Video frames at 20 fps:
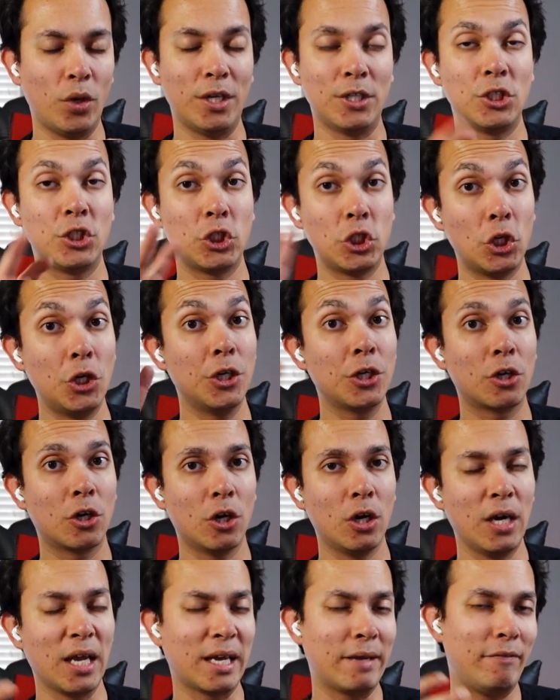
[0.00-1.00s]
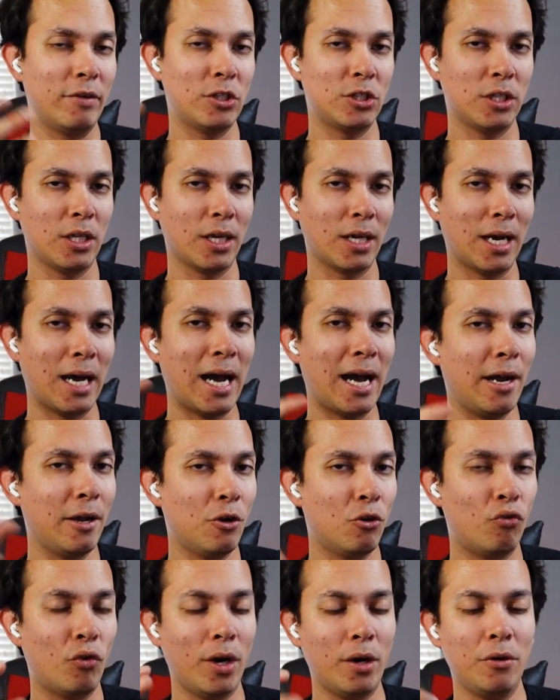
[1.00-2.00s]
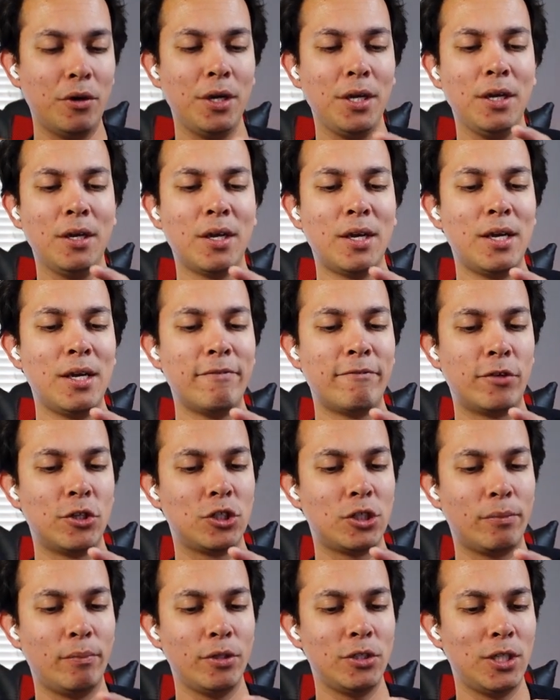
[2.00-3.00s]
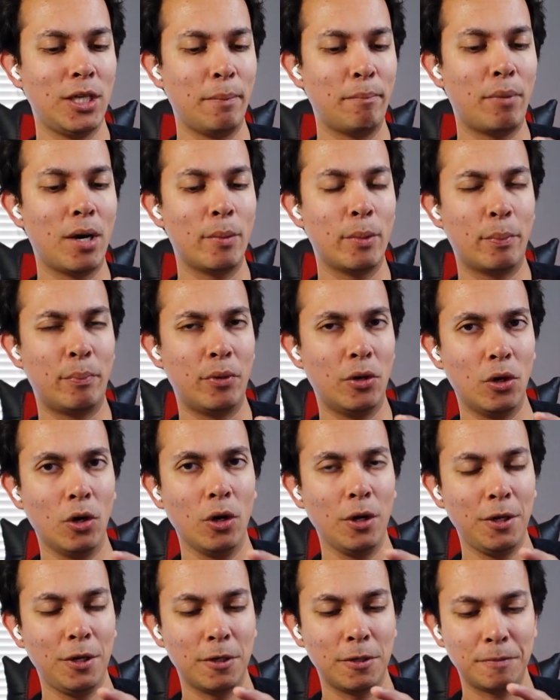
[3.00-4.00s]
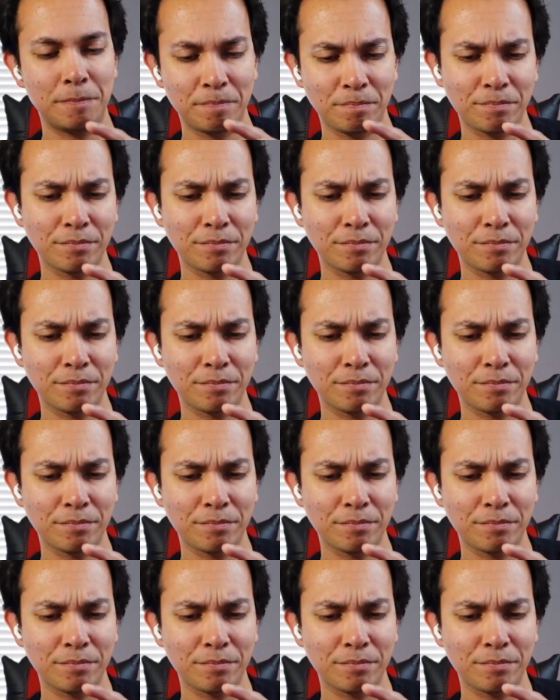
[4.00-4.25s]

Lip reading: certain card, like if it's like a higher rarity, for some reason they pop up earlier.